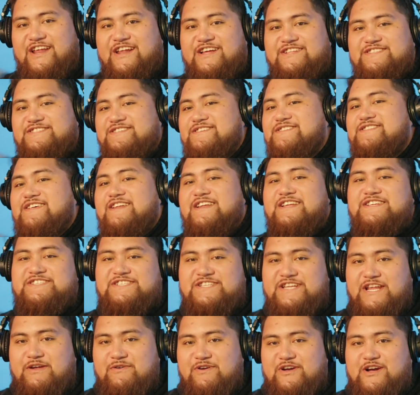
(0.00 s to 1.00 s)
out to the
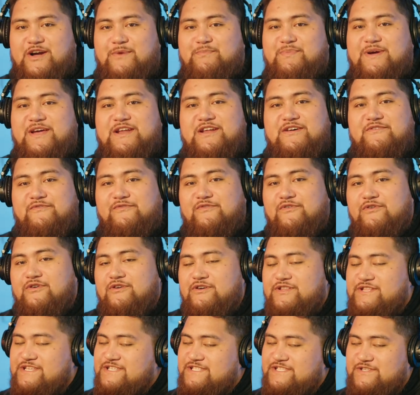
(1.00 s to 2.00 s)
legendary Capena
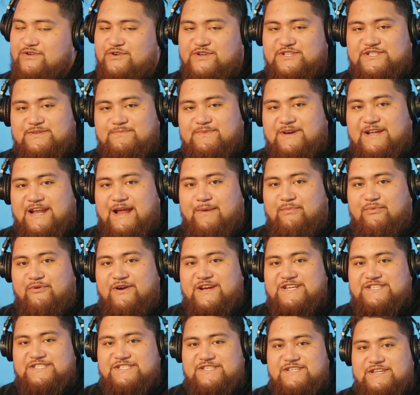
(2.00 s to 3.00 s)
for this awesome
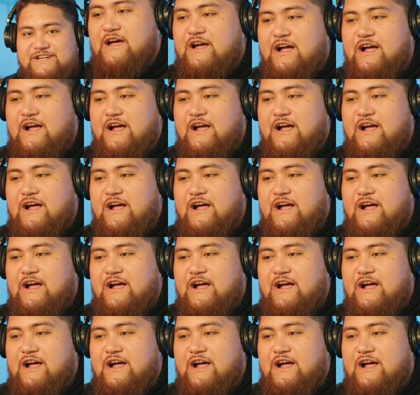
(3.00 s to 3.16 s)
collaboration.